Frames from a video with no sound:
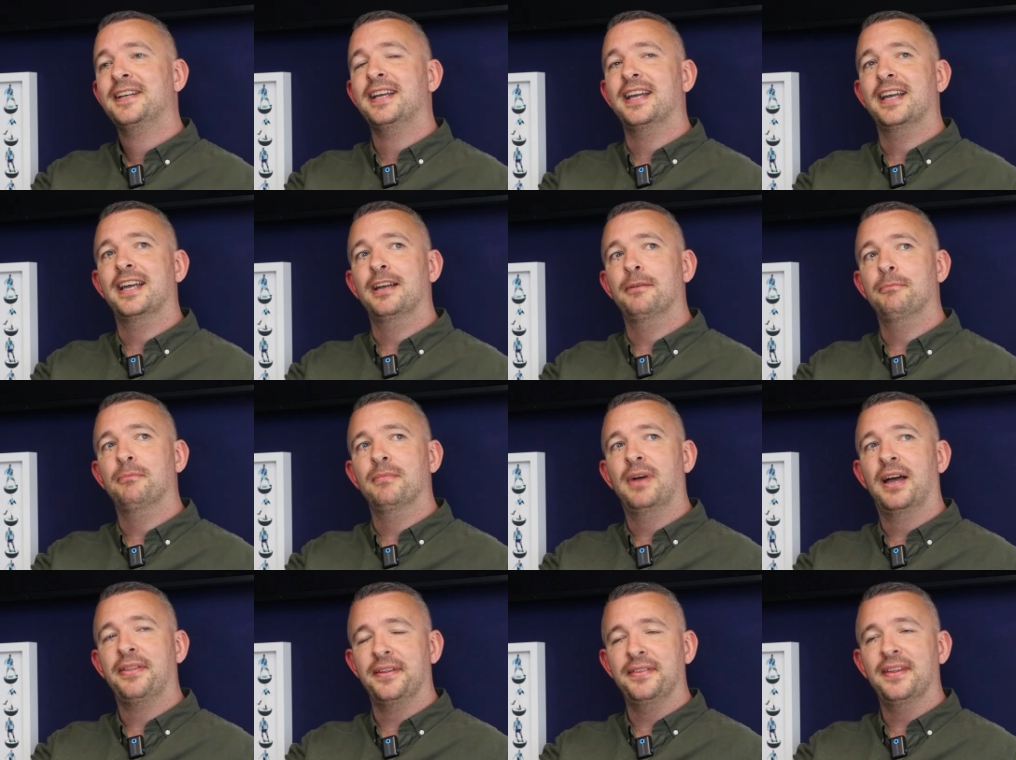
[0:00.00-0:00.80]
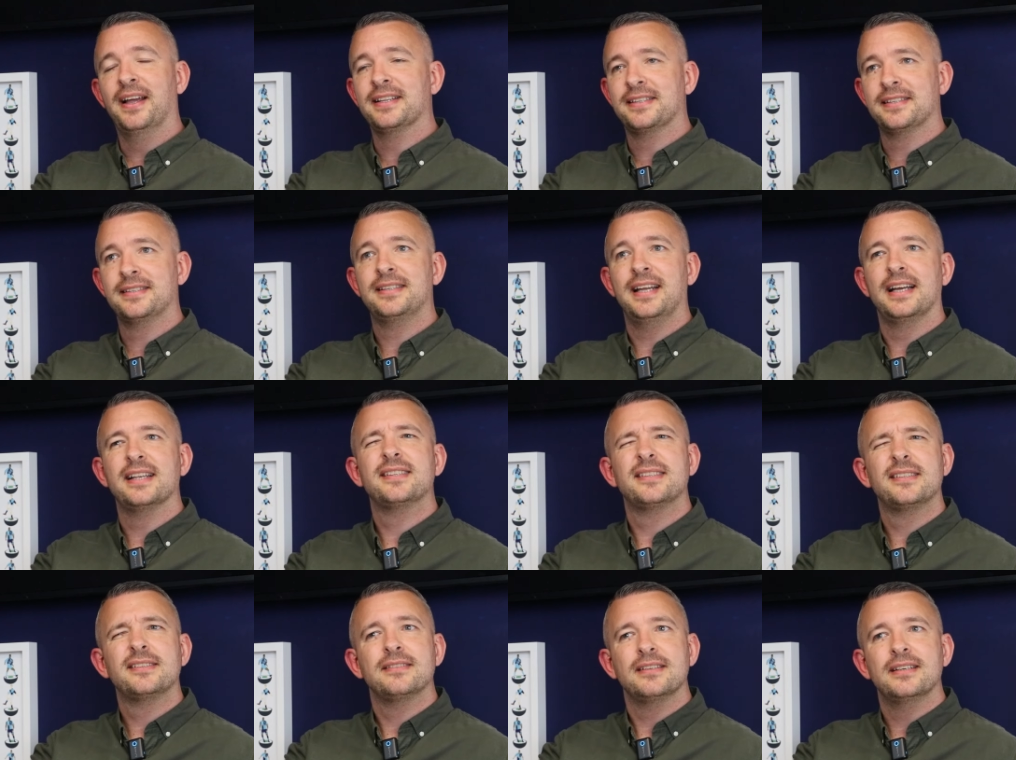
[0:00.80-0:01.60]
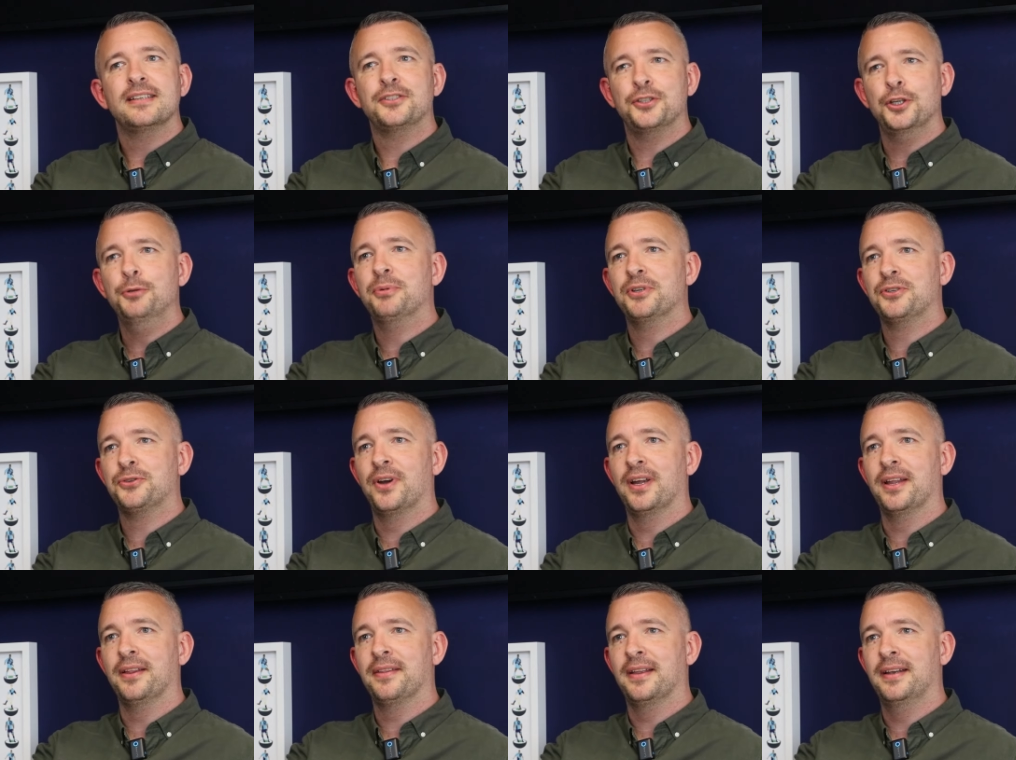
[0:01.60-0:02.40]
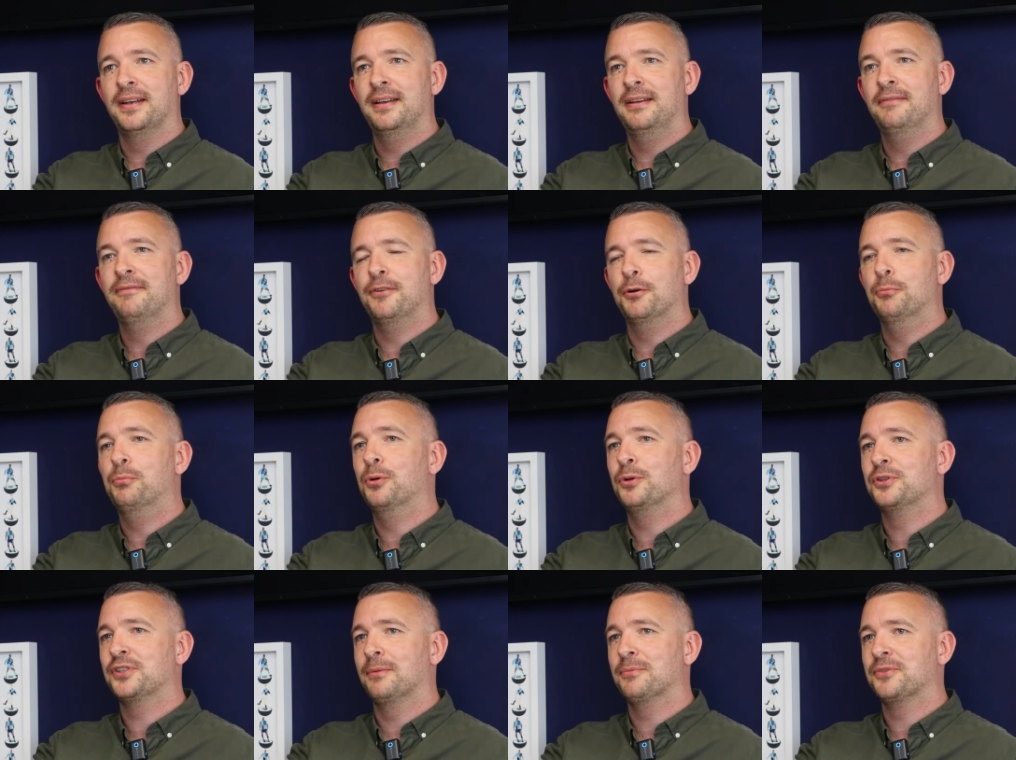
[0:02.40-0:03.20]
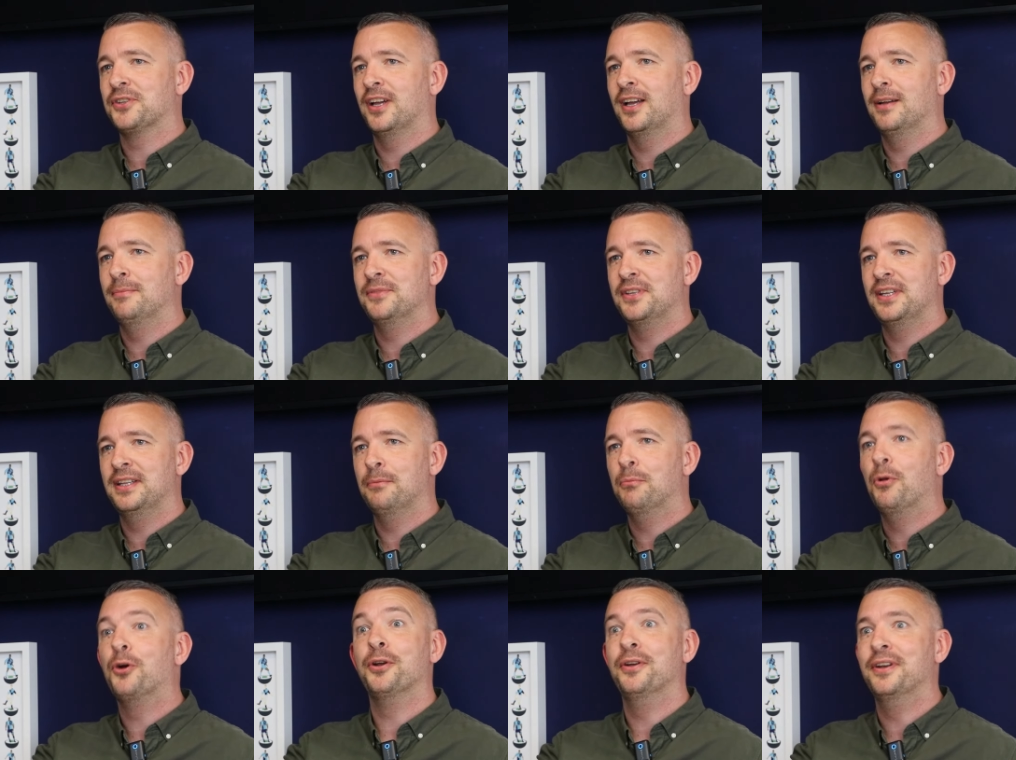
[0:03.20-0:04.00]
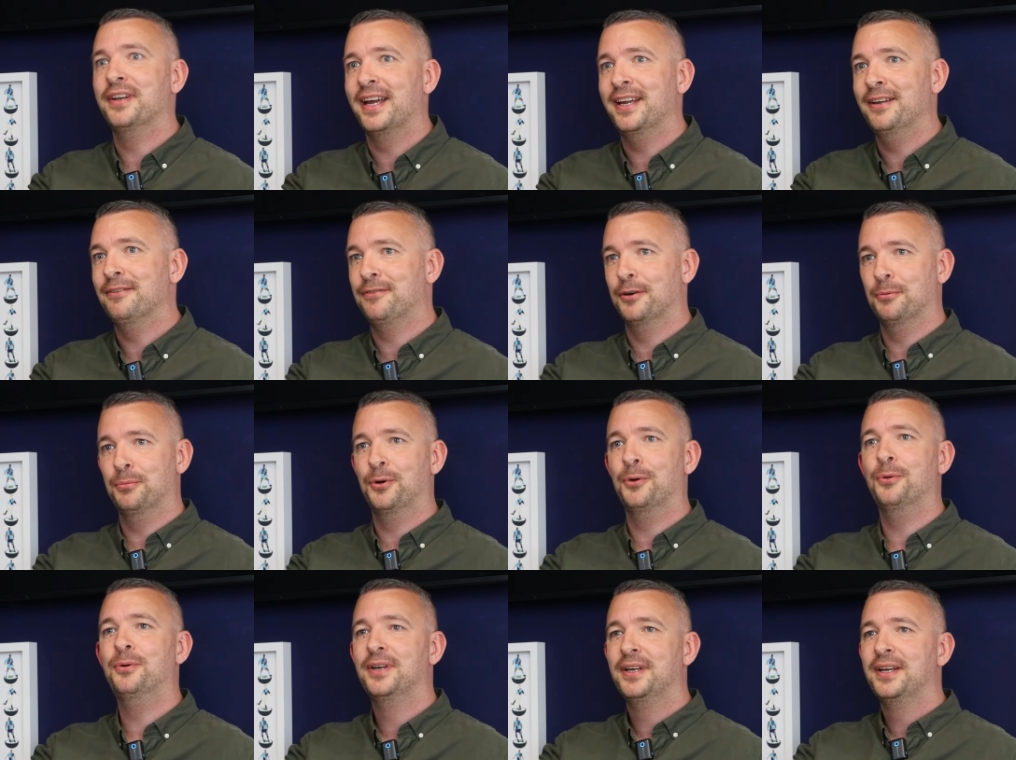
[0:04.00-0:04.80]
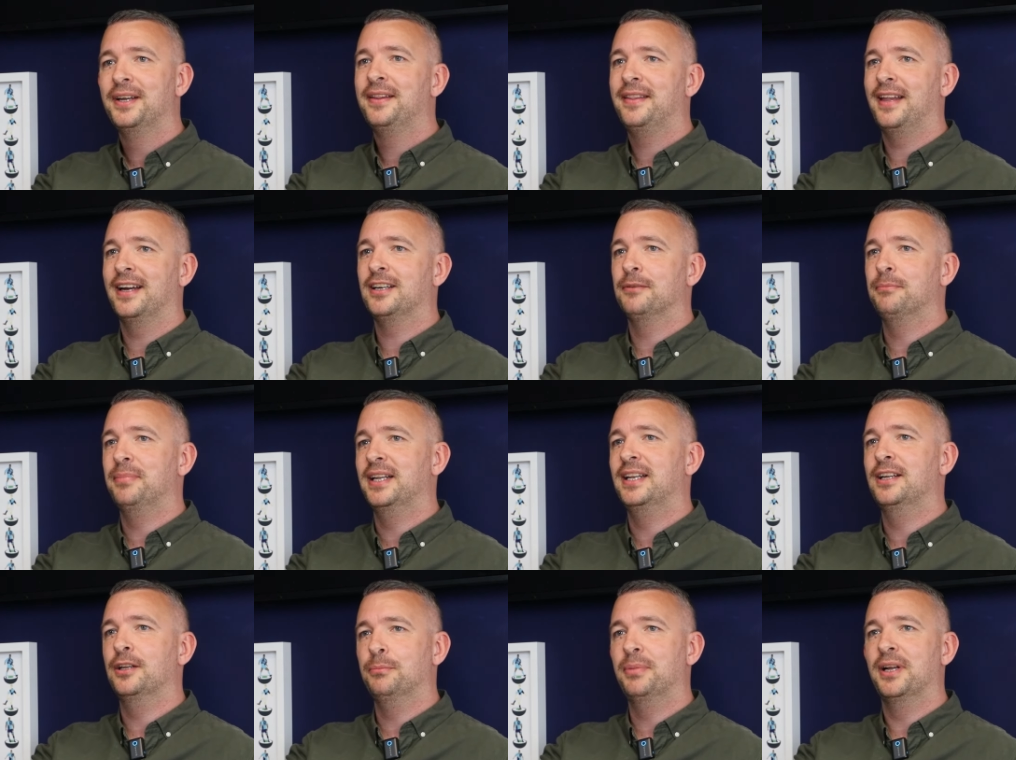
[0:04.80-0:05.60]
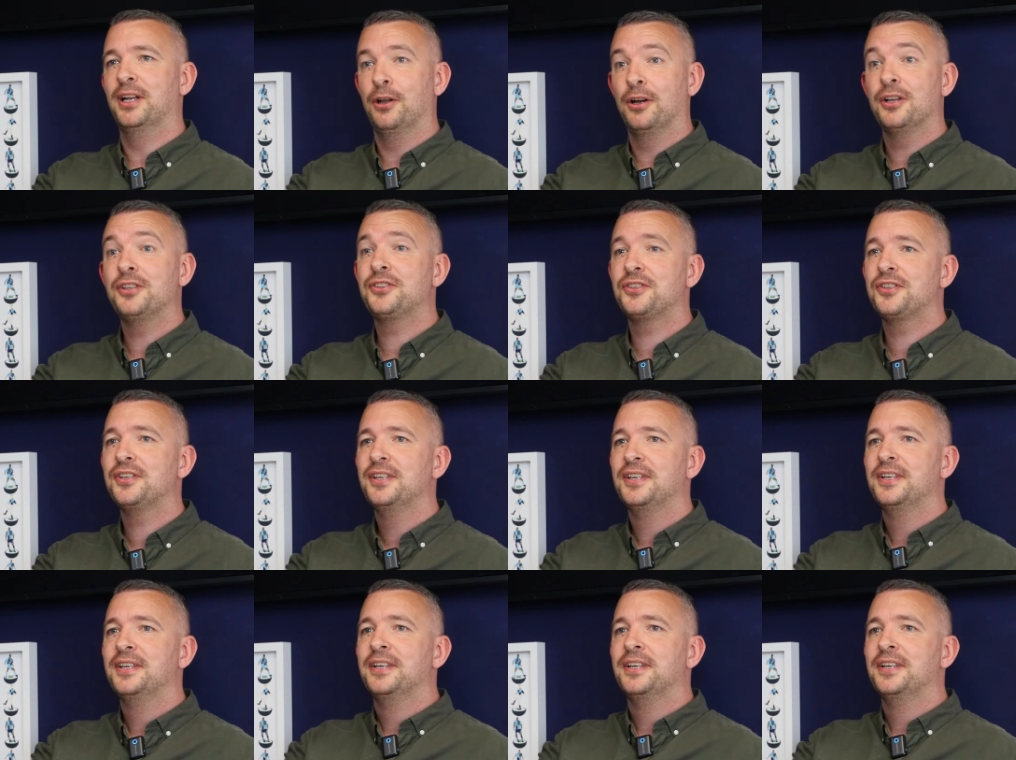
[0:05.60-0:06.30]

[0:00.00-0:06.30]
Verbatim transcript: Um, I think that's that's a super strength, and in football sometimes in the modern day of football that can be a little bit lost.